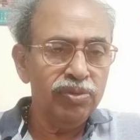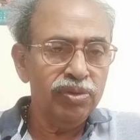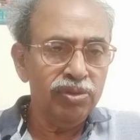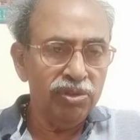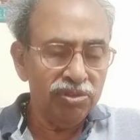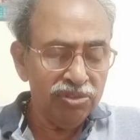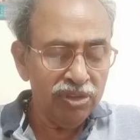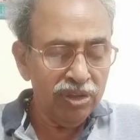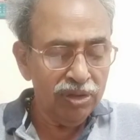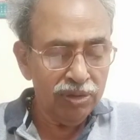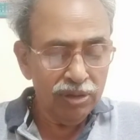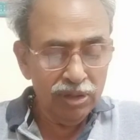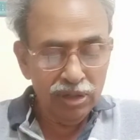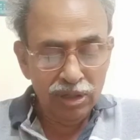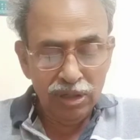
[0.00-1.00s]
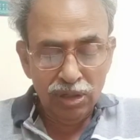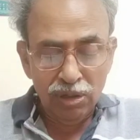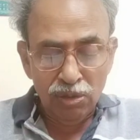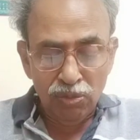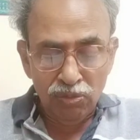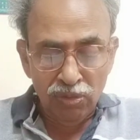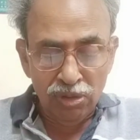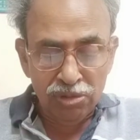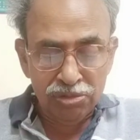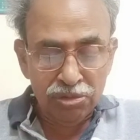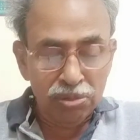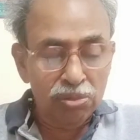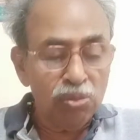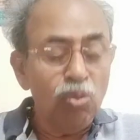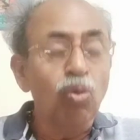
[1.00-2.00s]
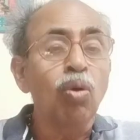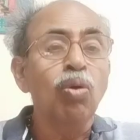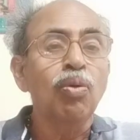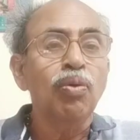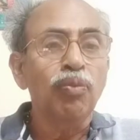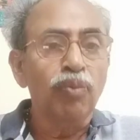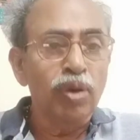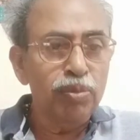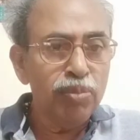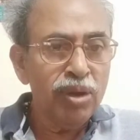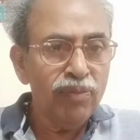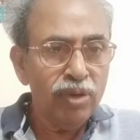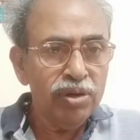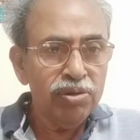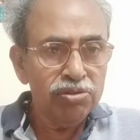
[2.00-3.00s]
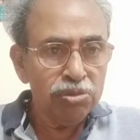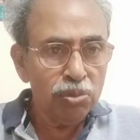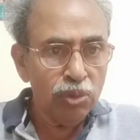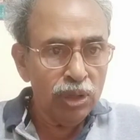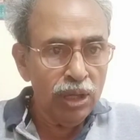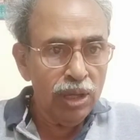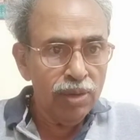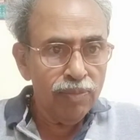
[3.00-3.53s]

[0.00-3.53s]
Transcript: This thing we'll go one by one slowly.